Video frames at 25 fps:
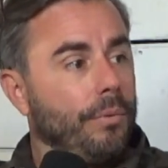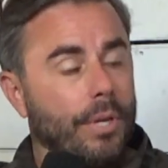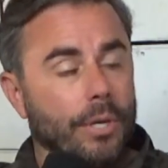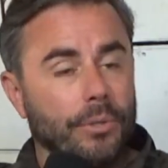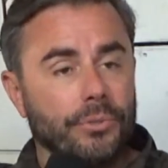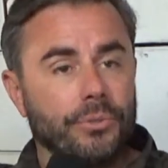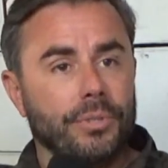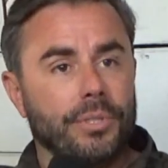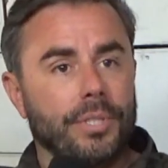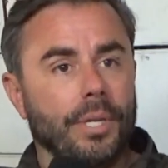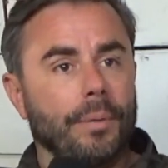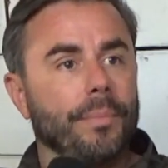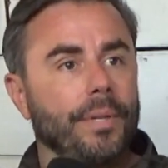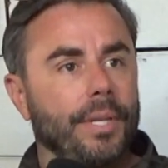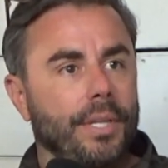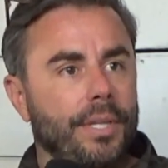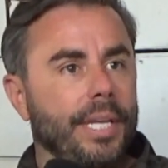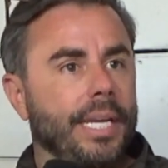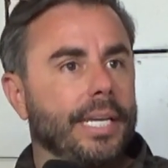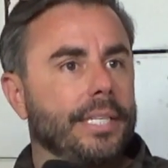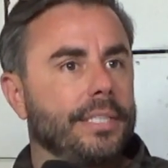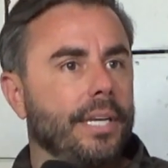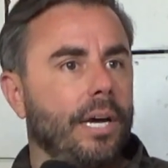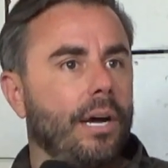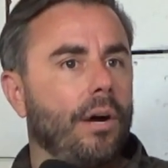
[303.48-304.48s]
Those are some of the
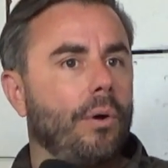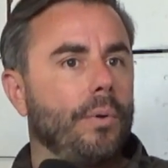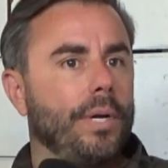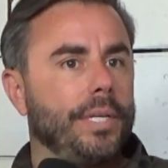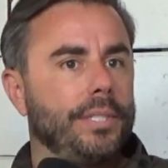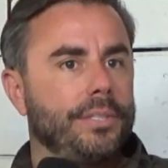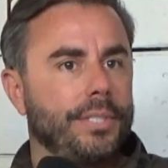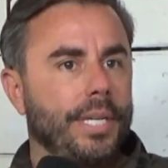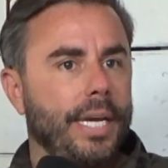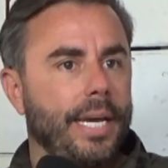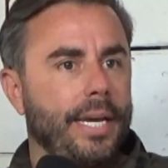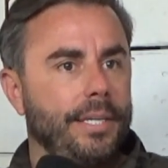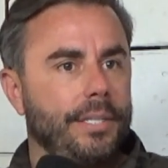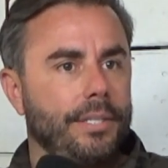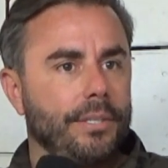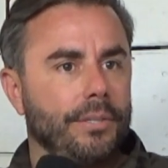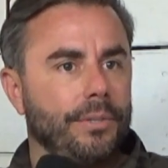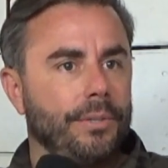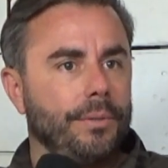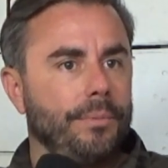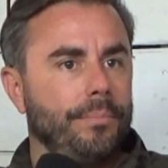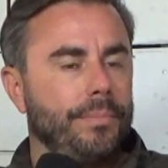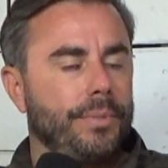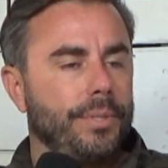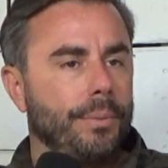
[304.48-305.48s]
things I always say
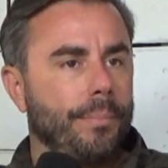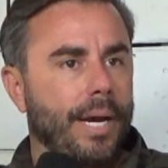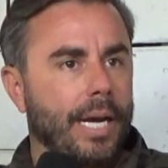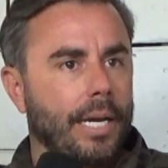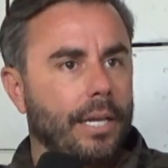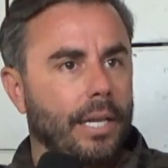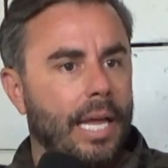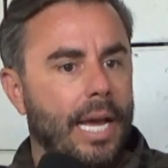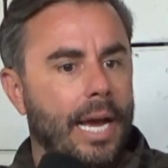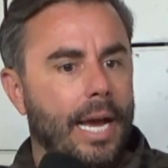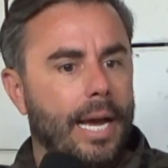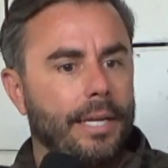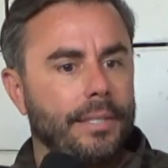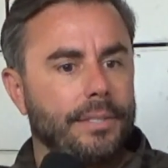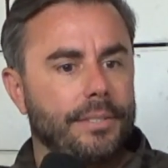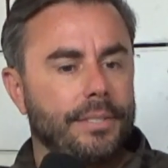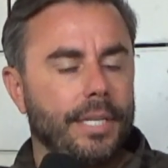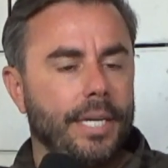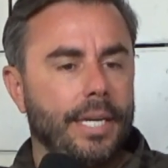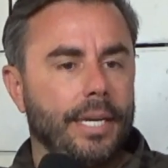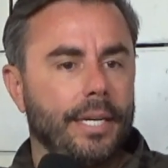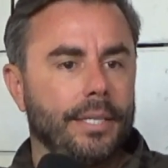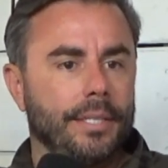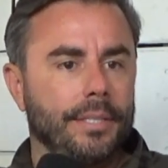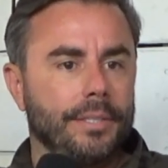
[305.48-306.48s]
to my clients
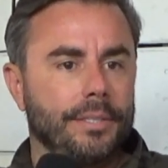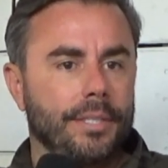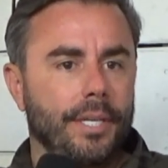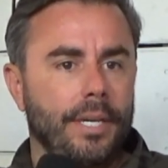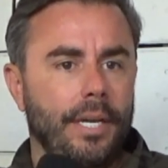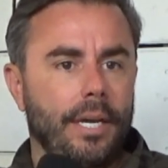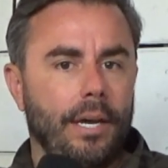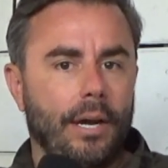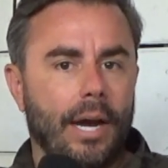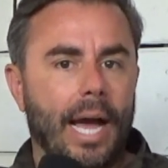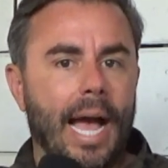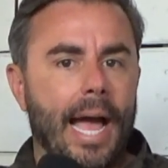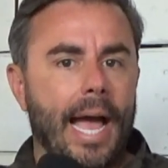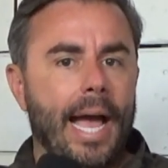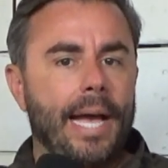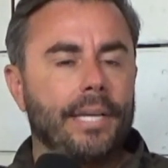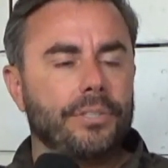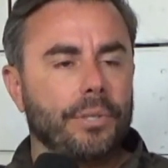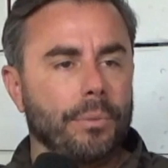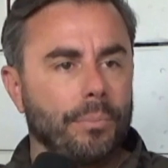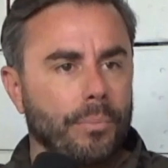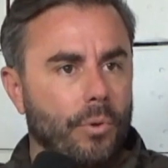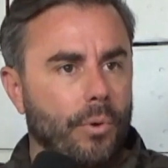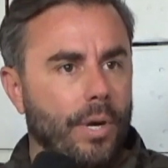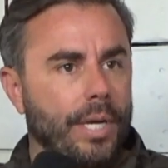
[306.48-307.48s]
is I
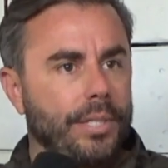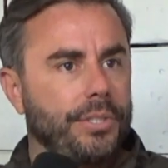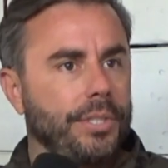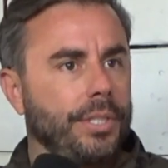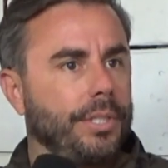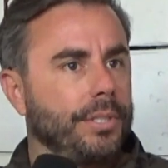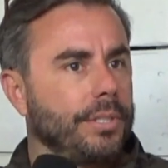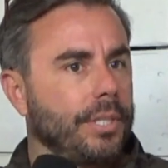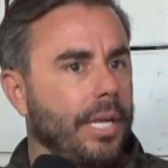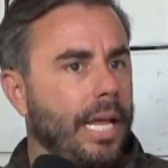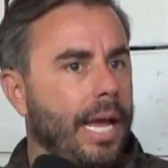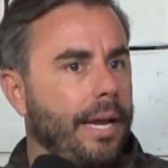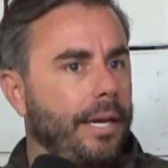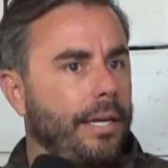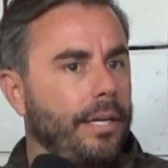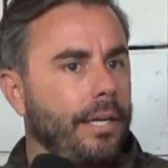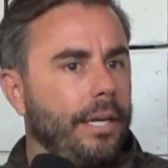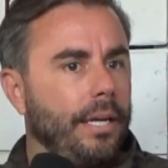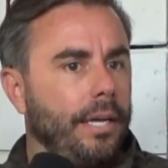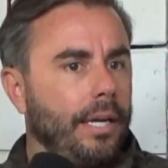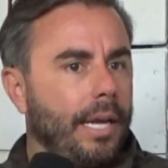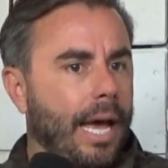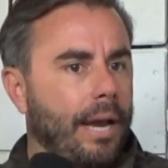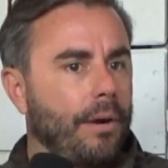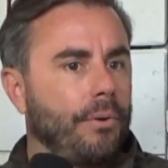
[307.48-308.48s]
ask them questions like,
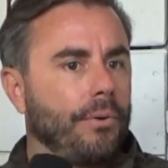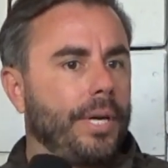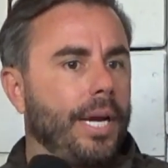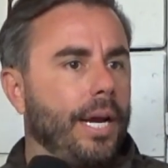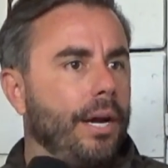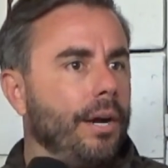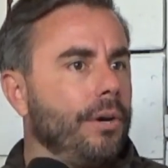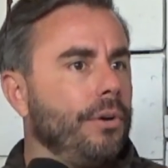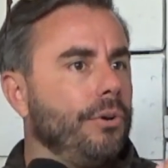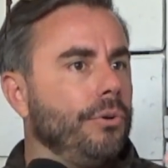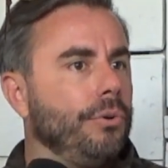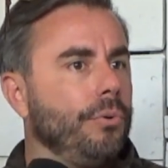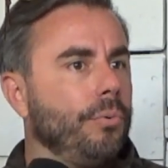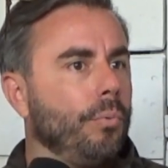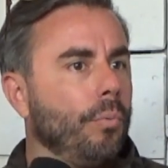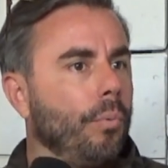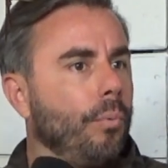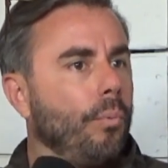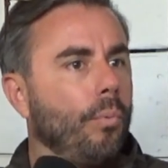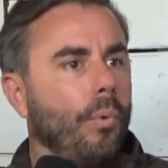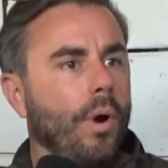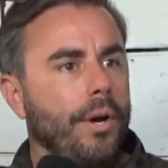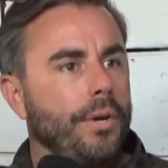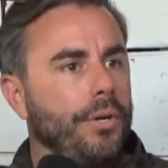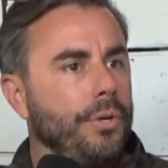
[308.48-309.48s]
I don't care
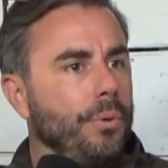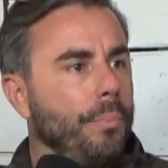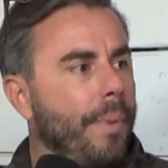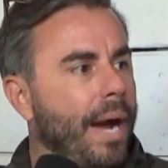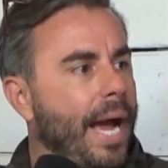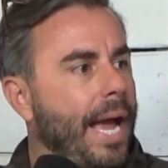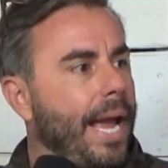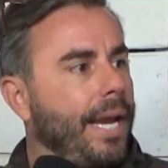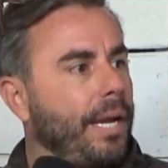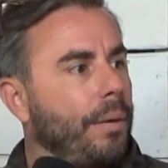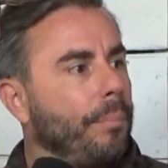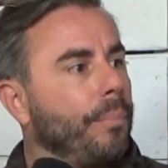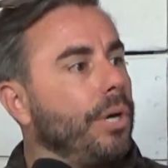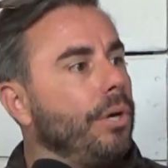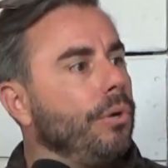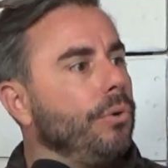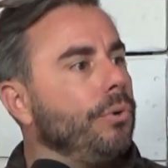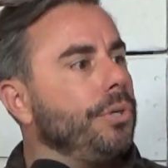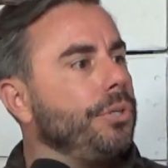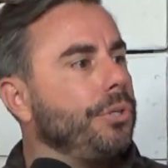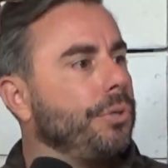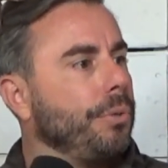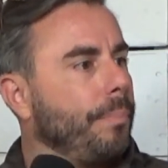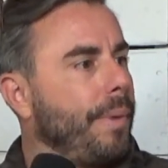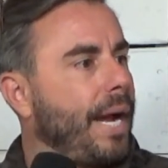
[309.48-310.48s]
where you bank, but who
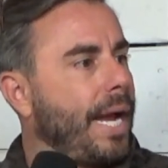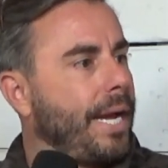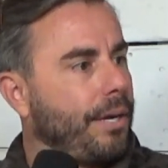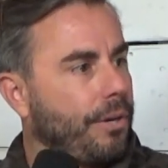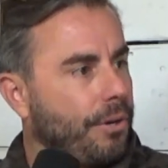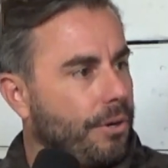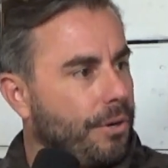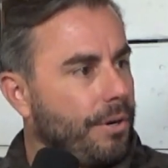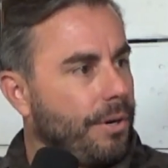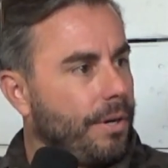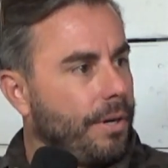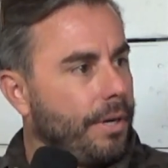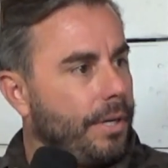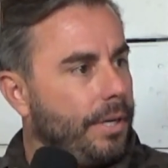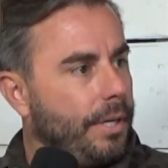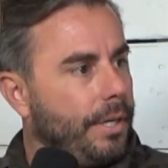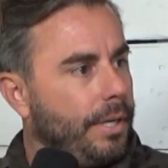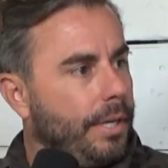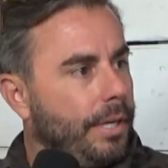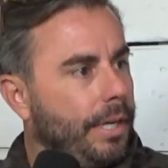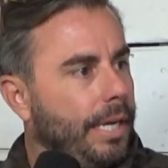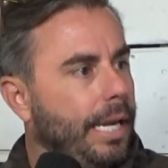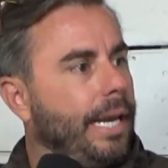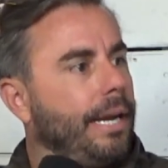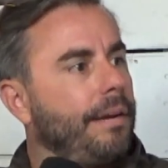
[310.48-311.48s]
is your banker?
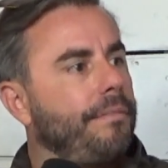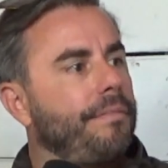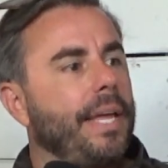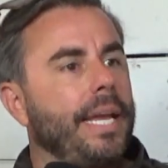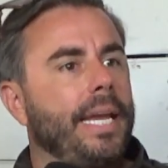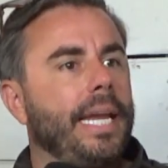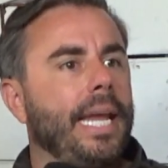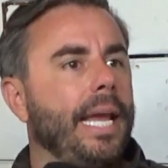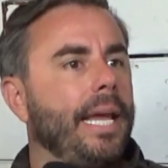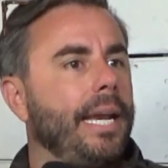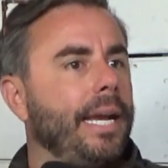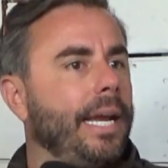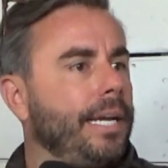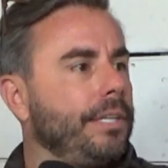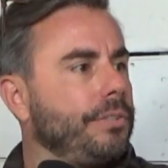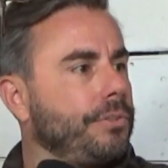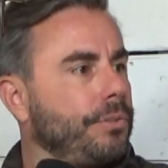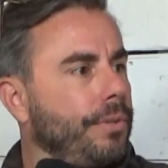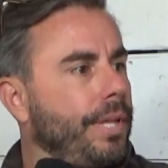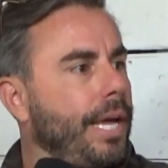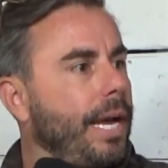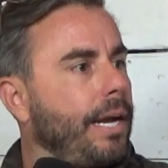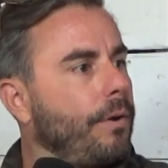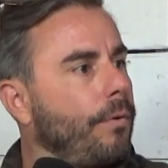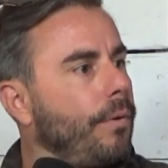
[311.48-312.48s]
Yeah. And if they can't
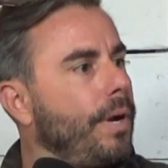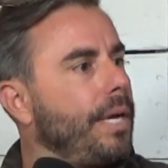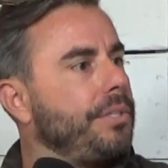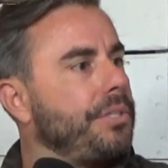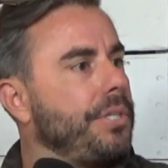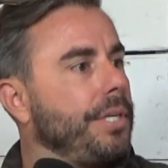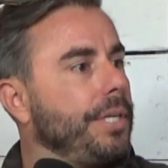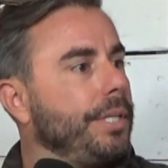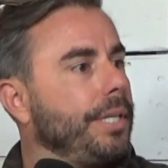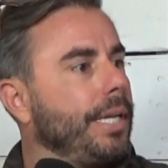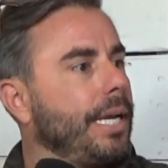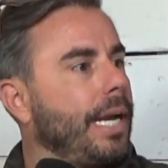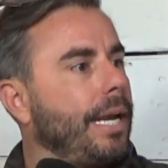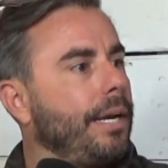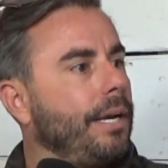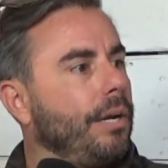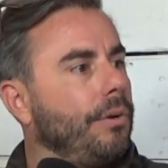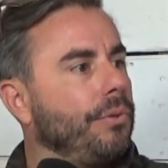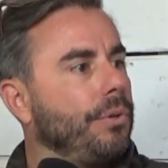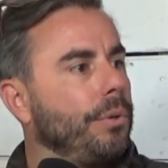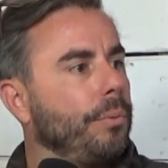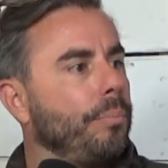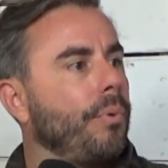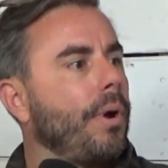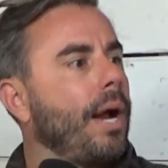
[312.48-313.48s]
answer that question, then I
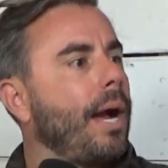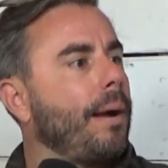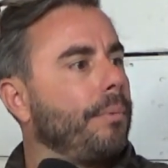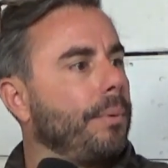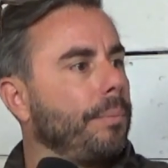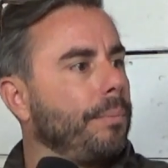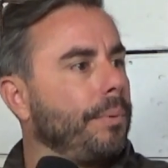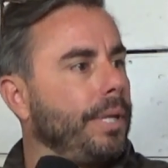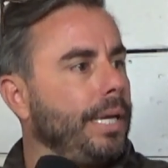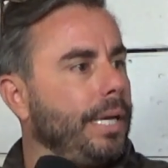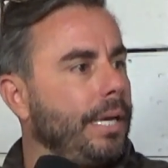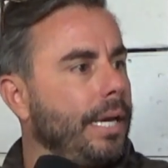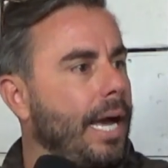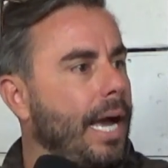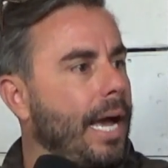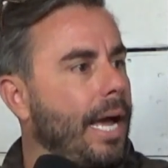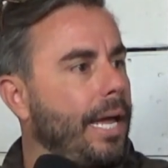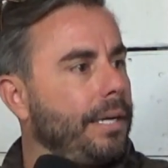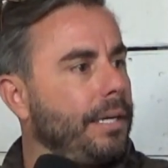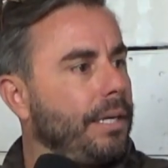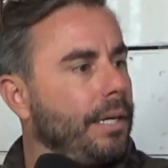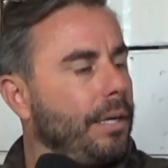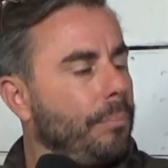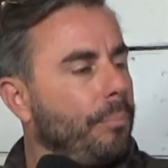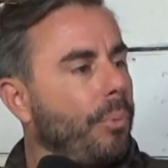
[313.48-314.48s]
know they're probably
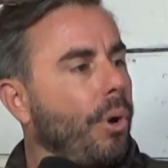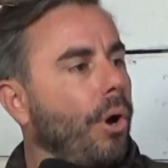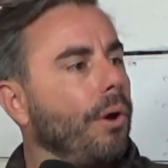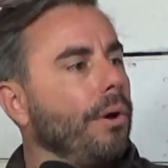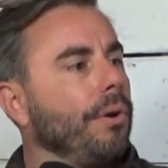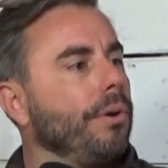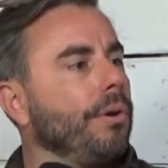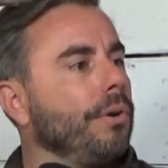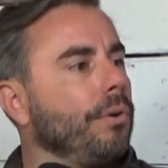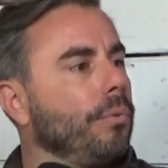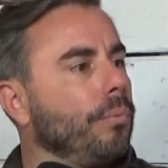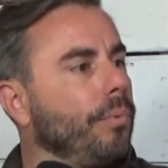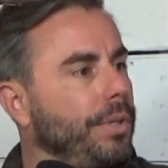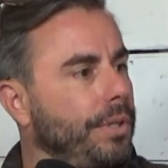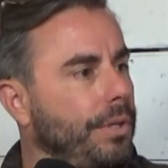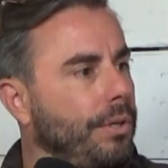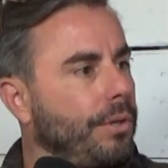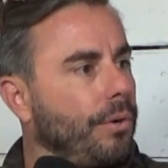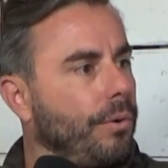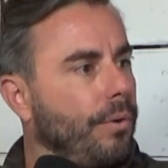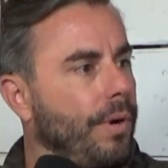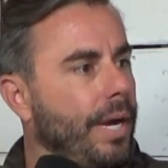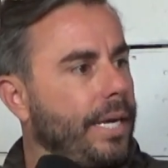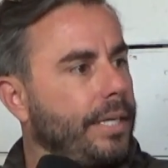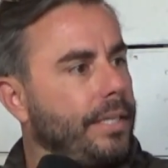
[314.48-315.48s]
not partnered with the
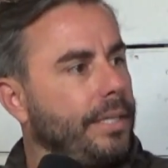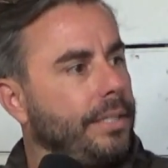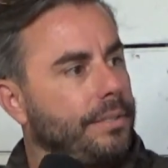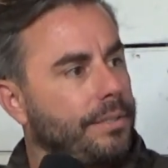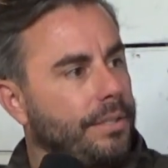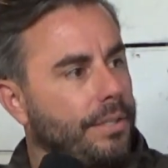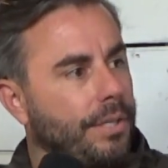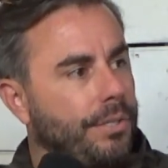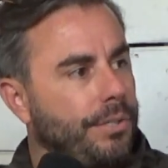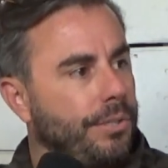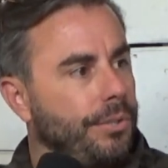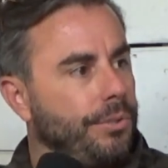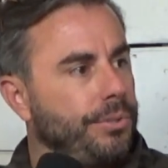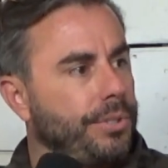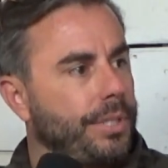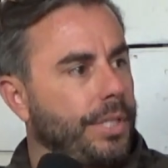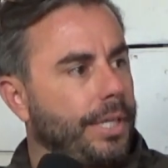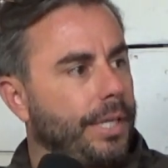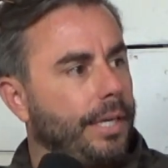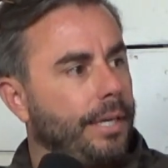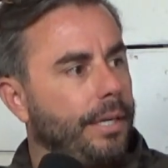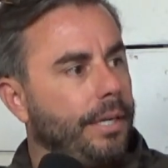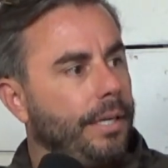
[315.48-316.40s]
correct institution